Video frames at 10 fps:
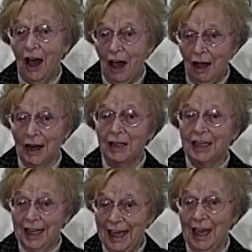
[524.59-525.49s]
are
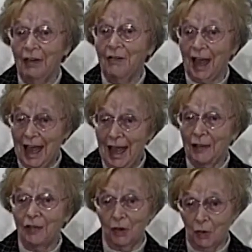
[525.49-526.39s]
to give
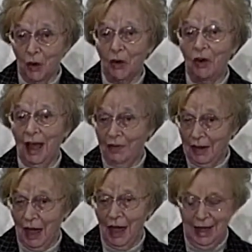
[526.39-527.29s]
out the Word of
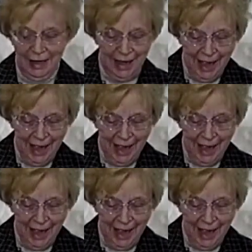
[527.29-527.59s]
God,